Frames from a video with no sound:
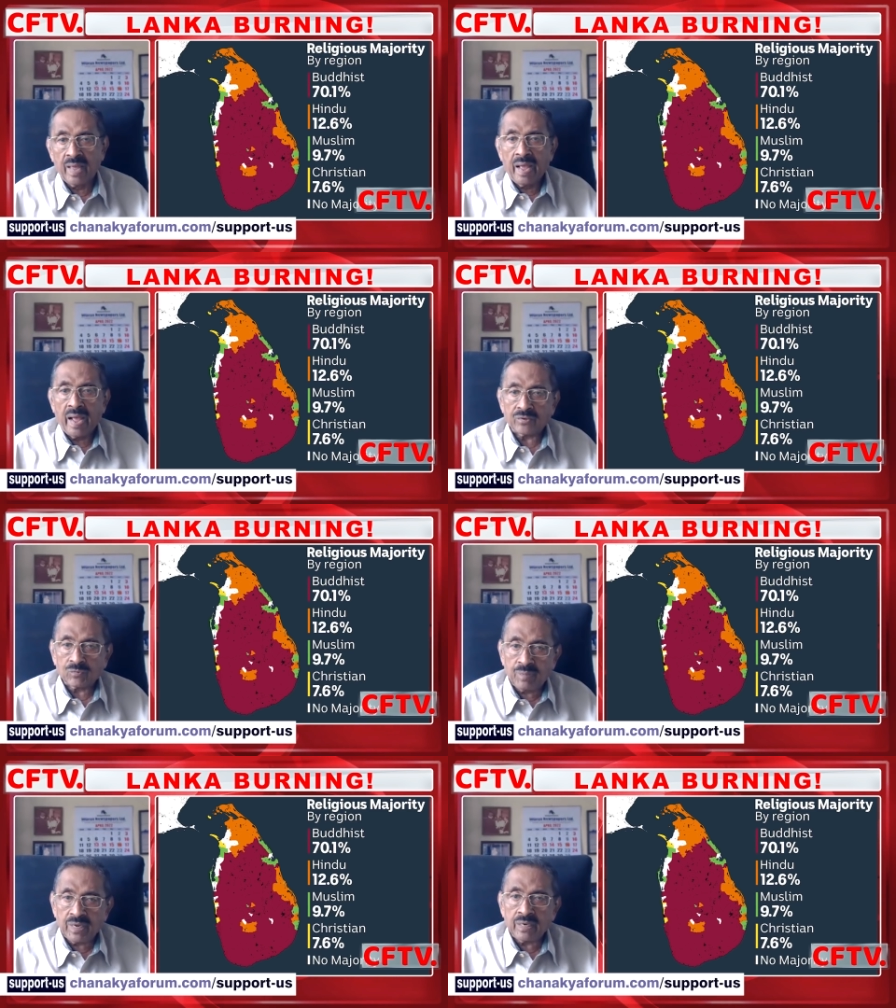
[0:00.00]
has
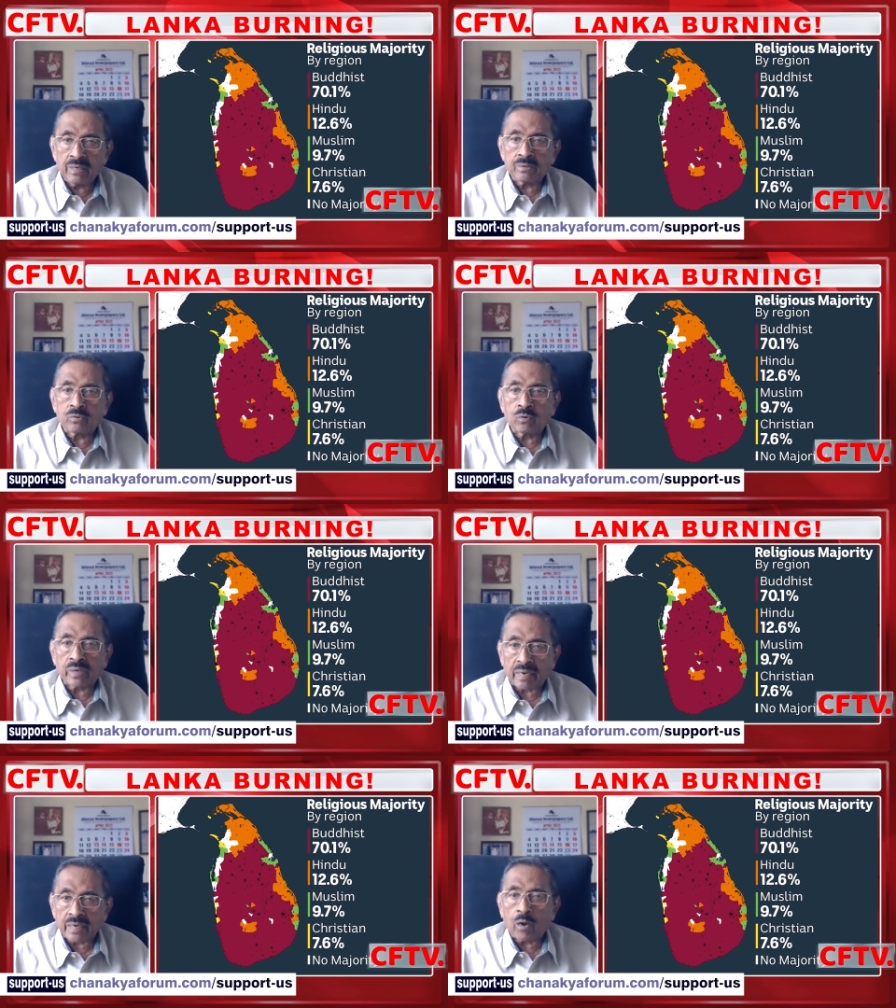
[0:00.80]
been to
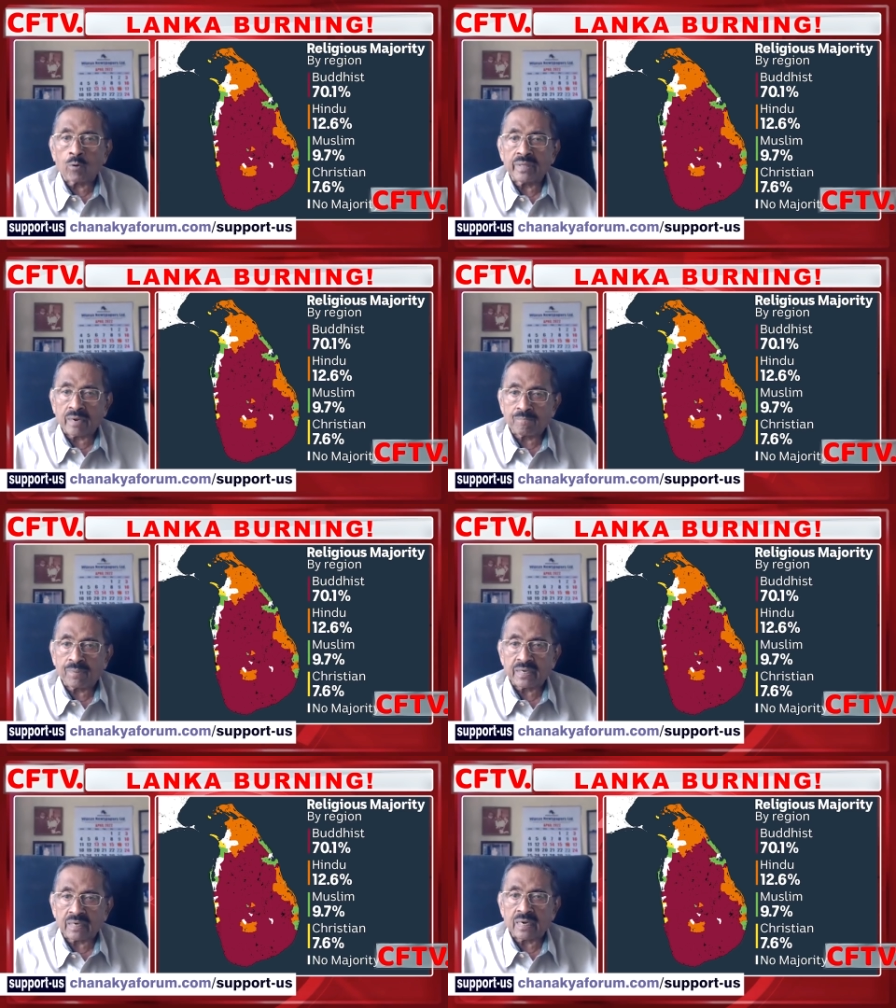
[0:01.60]
carry out that
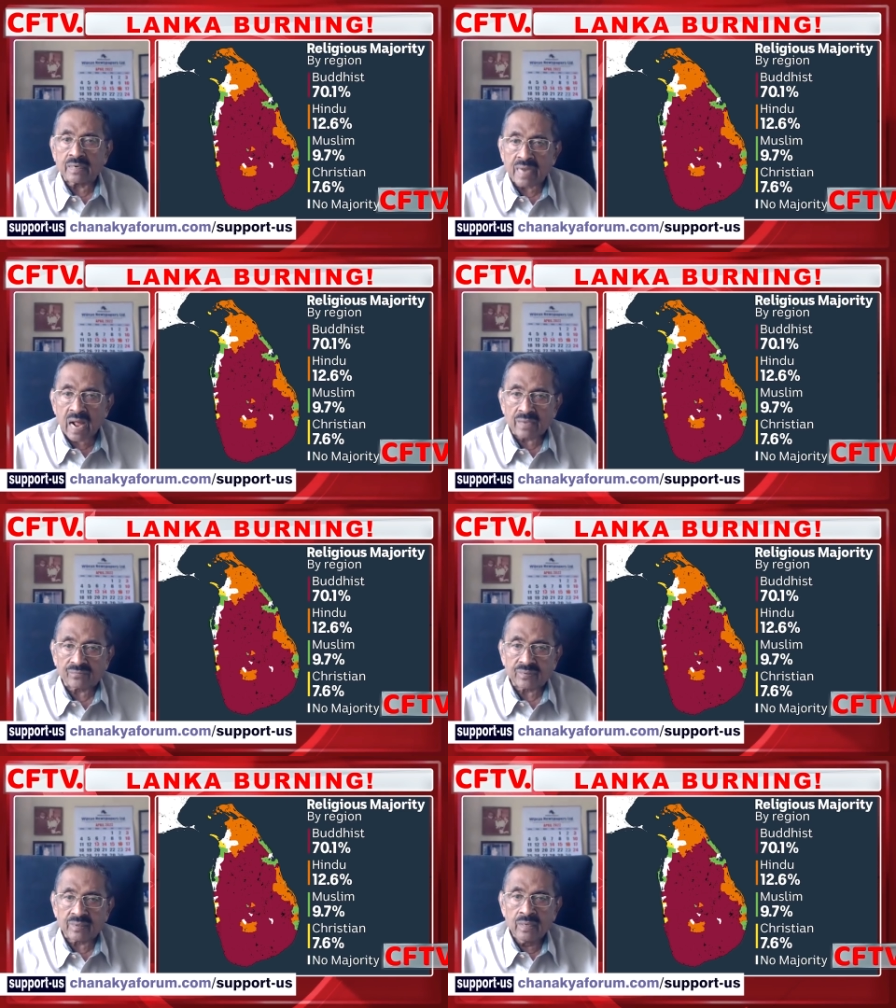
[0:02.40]
particular
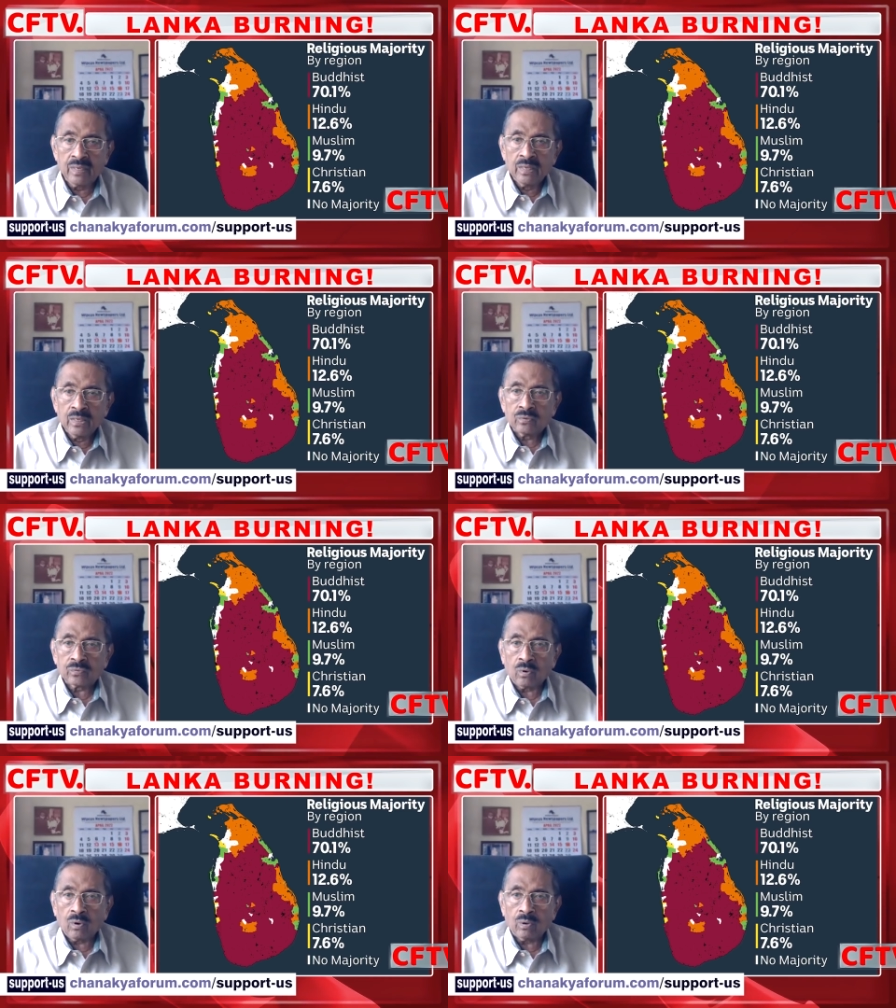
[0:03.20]
task.
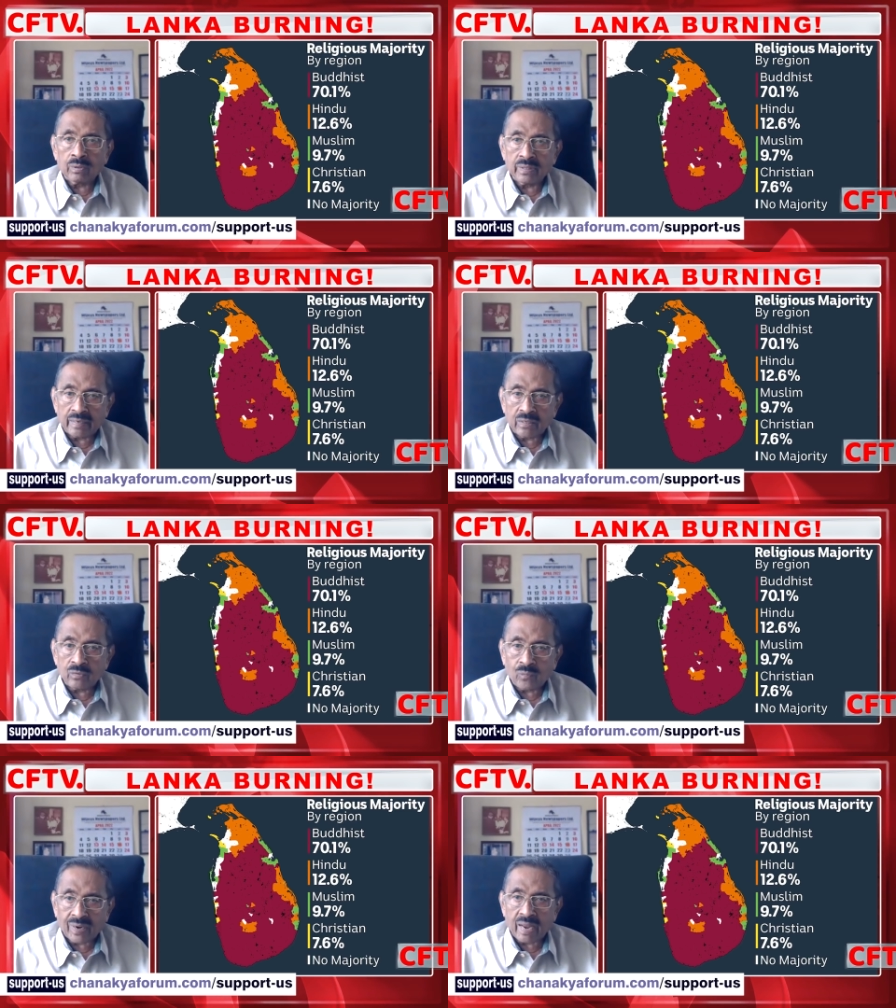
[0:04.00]
So that is
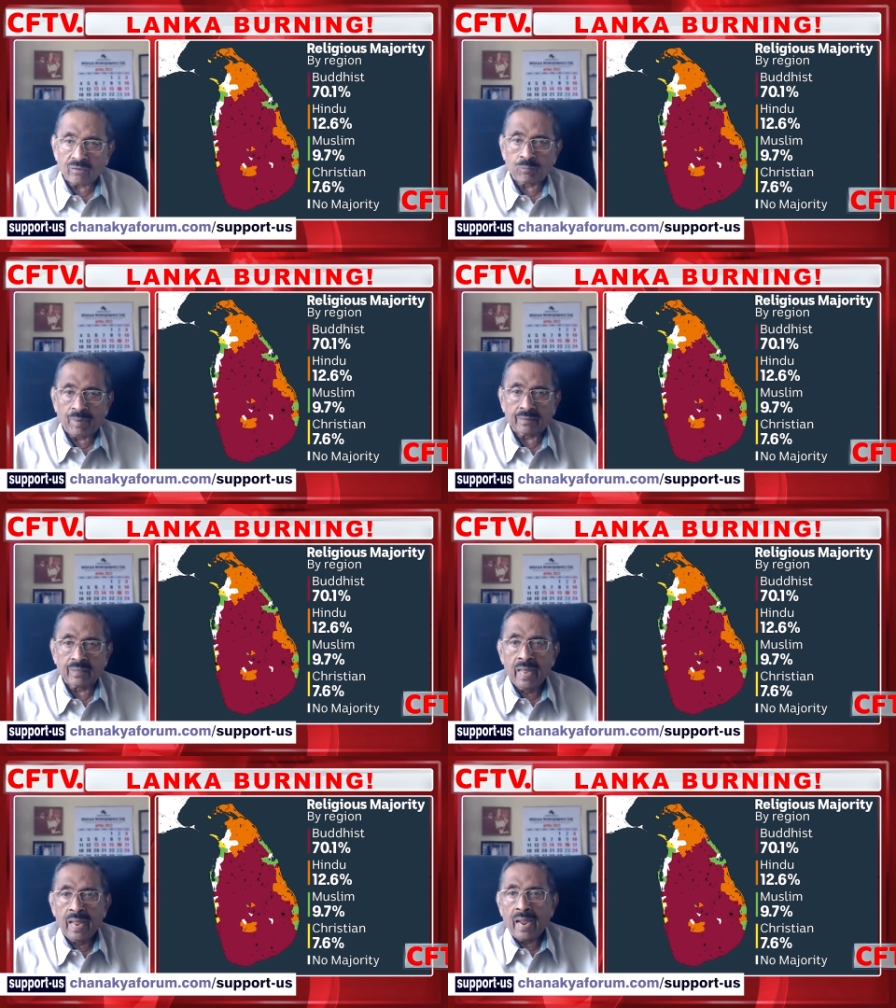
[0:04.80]
one aspect.
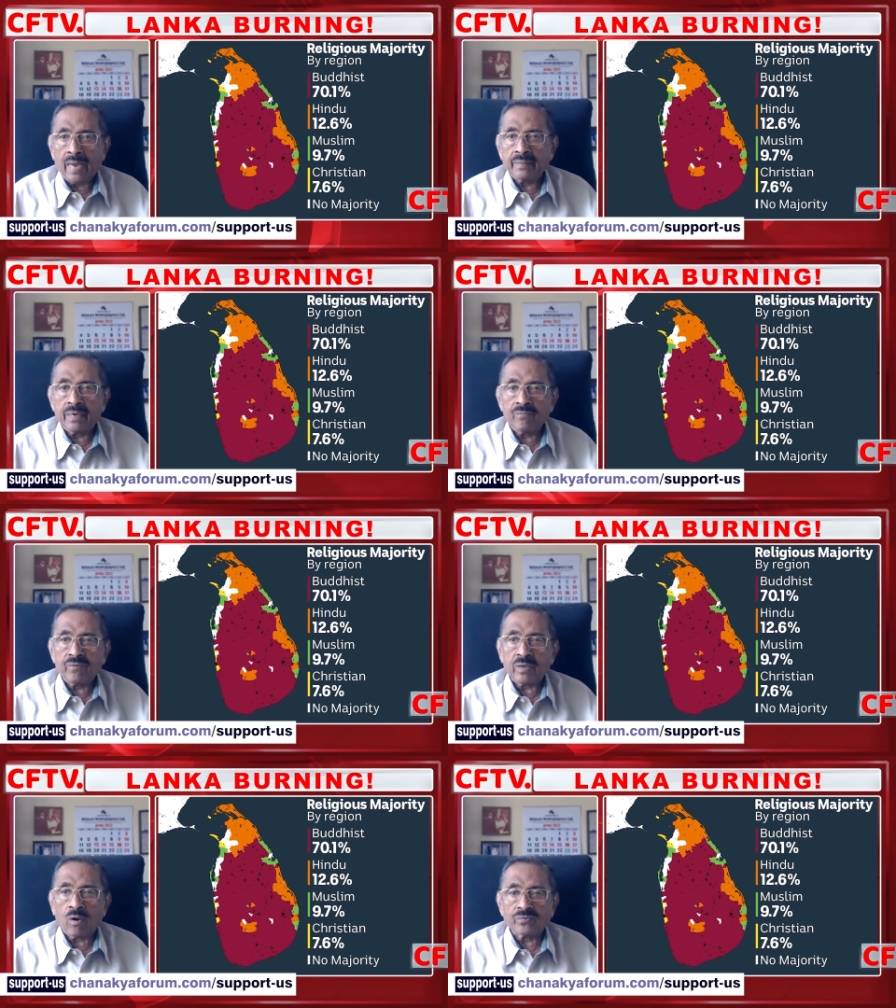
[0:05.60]
And then
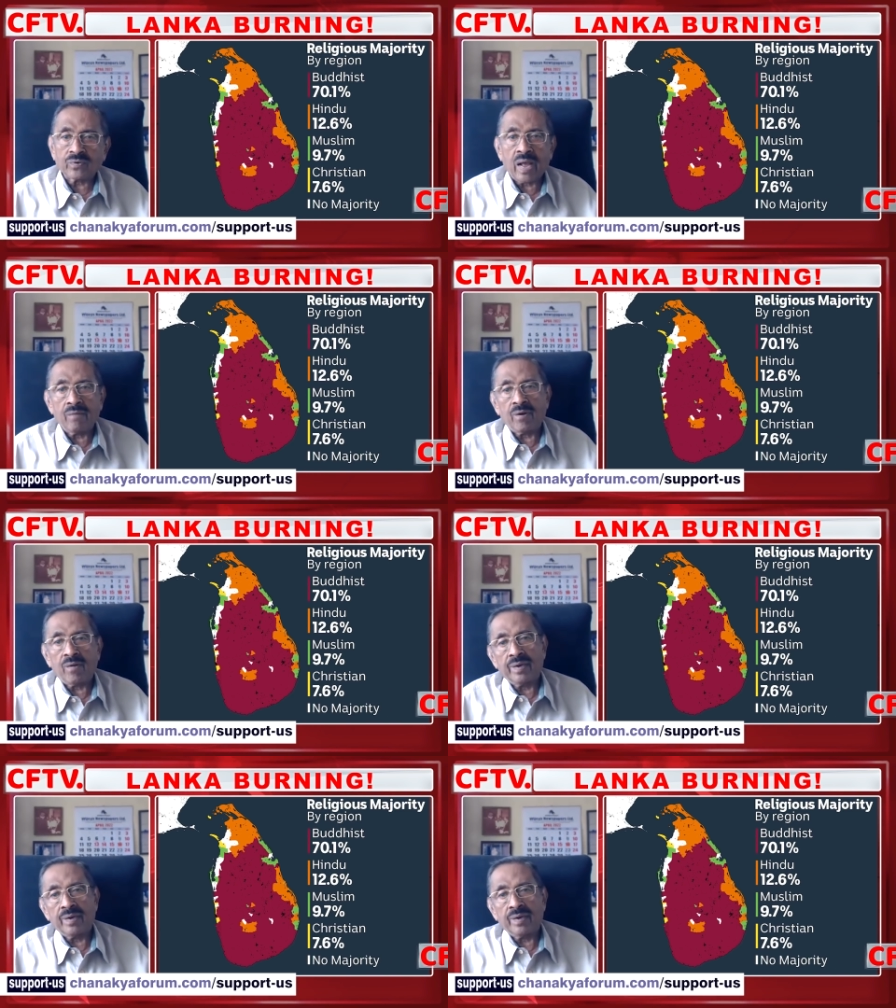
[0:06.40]
we also have our